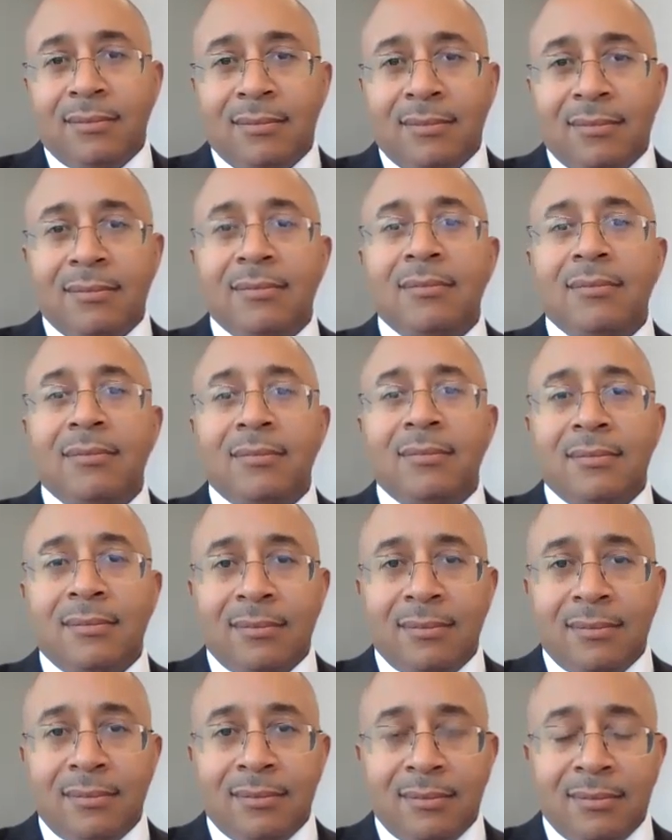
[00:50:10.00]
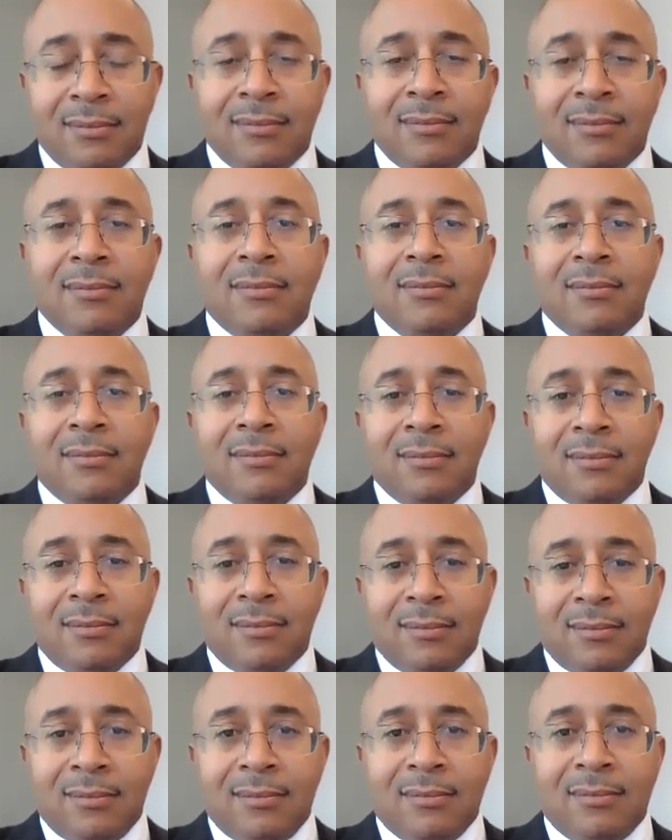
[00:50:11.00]

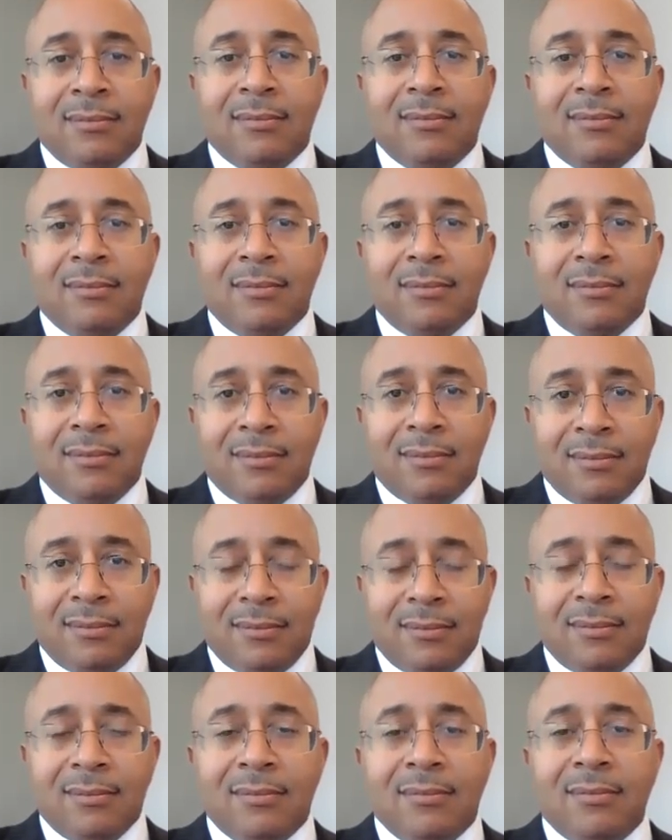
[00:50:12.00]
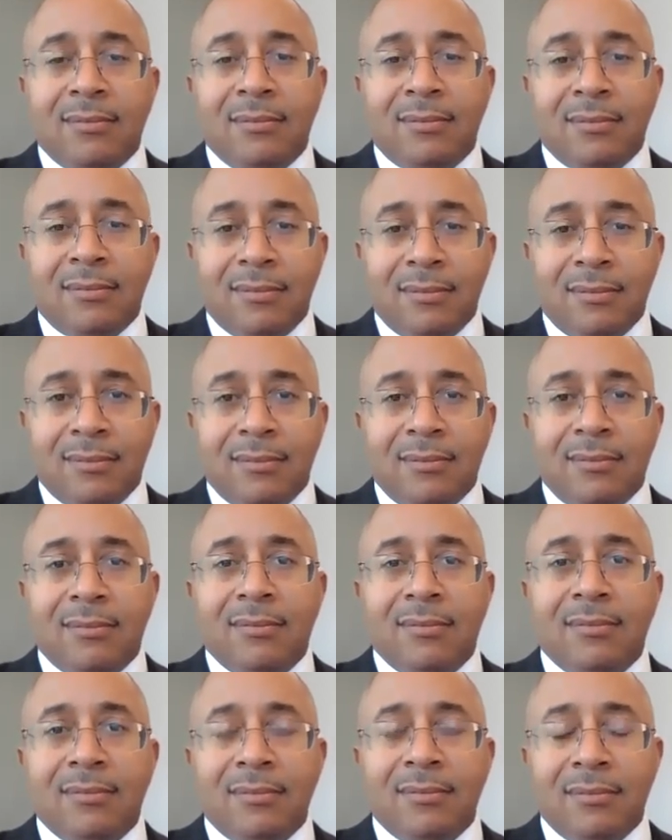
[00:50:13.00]

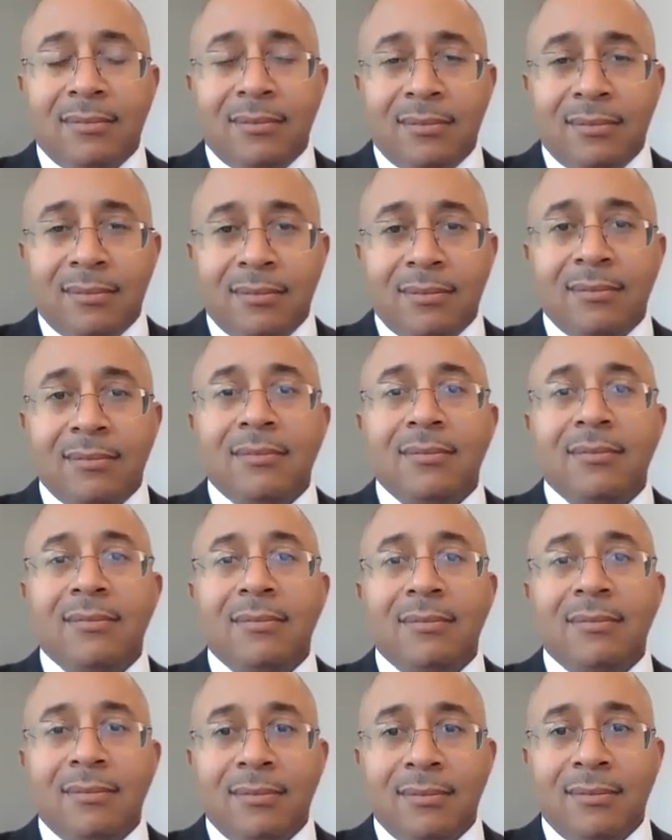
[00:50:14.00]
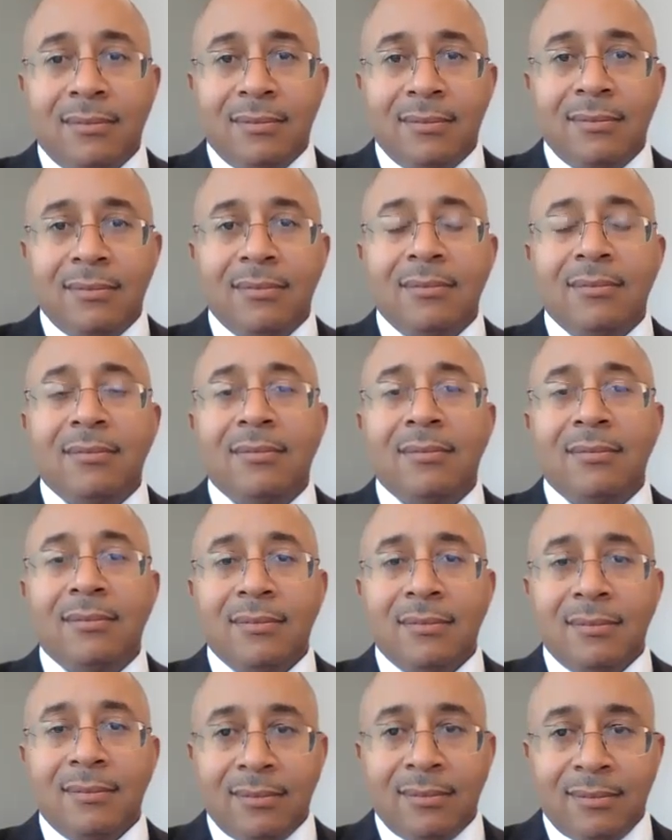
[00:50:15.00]

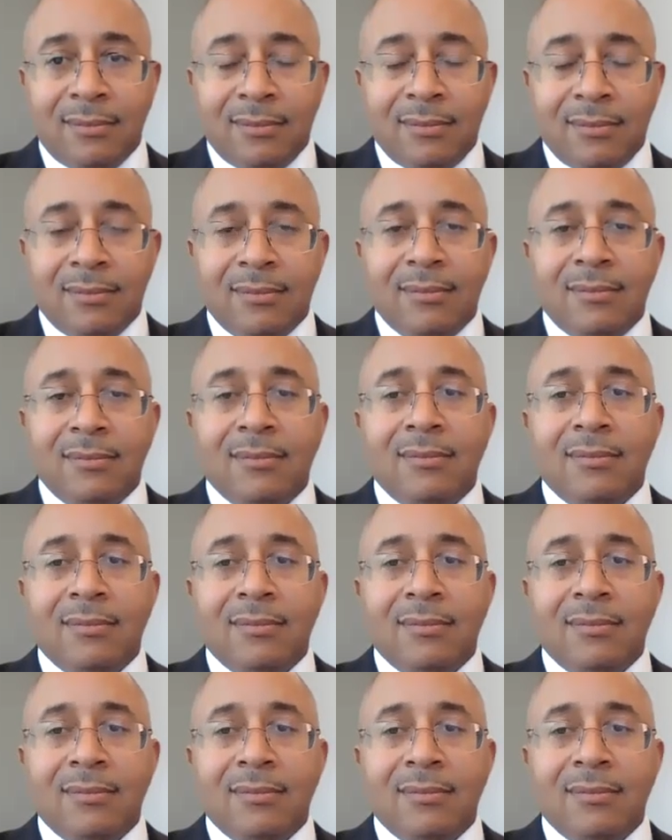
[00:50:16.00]
(not speaking)